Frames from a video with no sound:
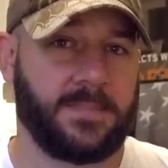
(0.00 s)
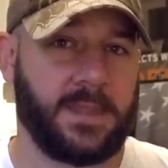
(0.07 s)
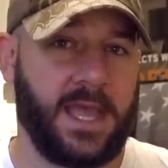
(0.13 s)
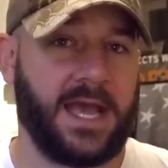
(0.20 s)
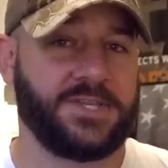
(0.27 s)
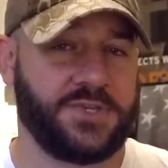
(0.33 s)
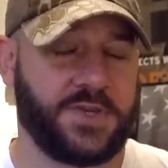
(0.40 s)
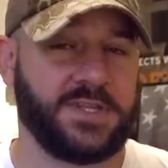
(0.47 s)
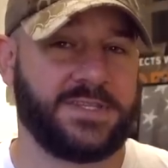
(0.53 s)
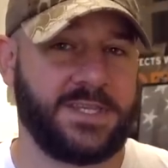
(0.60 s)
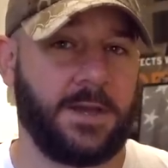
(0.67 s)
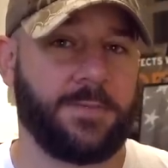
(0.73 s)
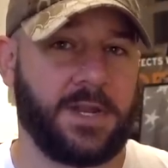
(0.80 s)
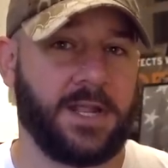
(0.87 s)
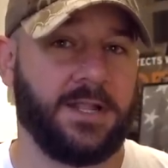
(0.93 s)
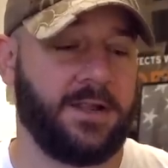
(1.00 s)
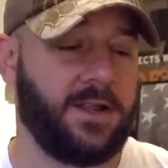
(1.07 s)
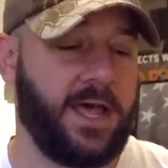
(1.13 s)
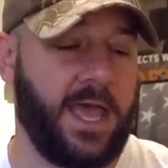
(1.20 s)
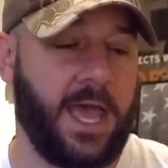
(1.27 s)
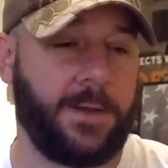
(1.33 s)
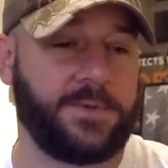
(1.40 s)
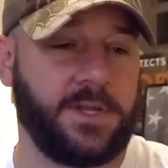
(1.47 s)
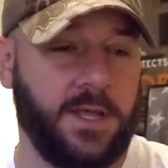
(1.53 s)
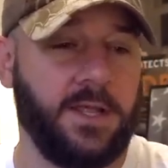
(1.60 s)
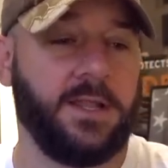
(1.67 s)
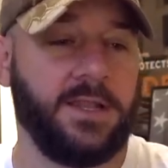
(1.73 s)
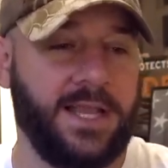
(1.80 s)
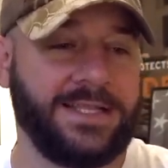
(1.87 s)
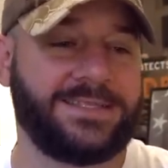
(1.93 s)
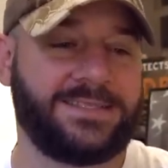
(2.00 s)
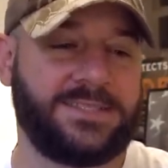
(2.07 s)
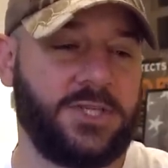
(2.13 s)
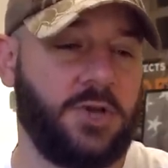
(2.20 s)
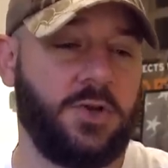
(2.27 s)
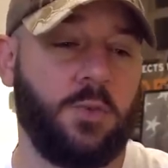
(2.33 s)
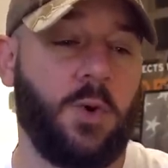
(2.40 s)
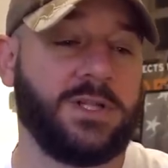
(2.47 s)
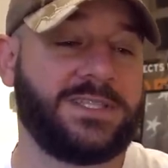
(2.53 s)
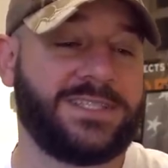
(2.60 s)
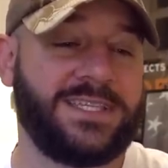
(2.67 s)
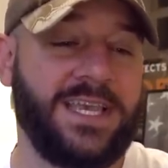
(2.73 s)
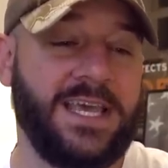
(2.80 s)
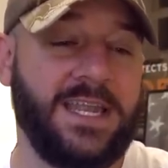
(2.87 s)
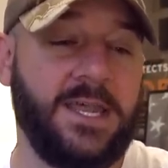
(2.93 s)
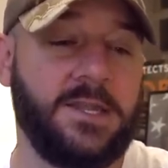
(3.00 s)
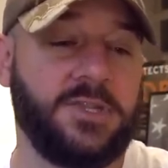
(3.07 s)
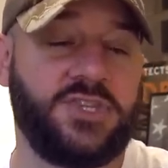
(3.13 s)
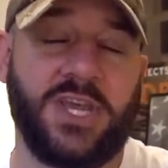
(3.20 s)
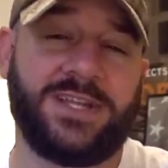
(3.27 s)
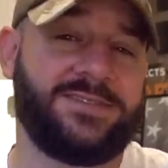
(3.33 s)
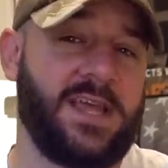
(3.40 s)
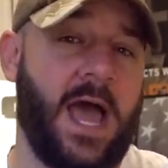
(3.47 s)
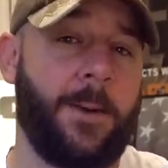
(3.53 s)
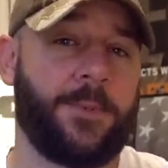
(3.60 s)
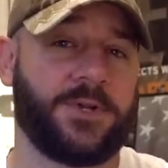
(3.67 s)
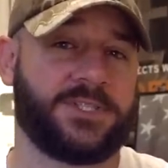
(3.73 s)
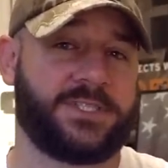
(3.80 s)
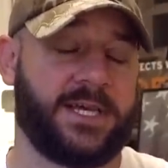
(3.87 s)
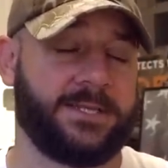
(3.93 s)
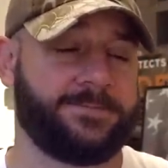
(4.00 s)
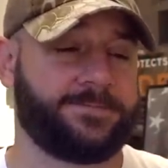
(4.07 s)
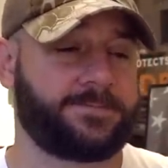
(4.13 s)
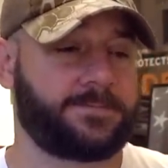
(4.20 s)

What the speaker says: As you can see, I'm getting a little amped. Let's show you what CNN, Jake Tapper, said.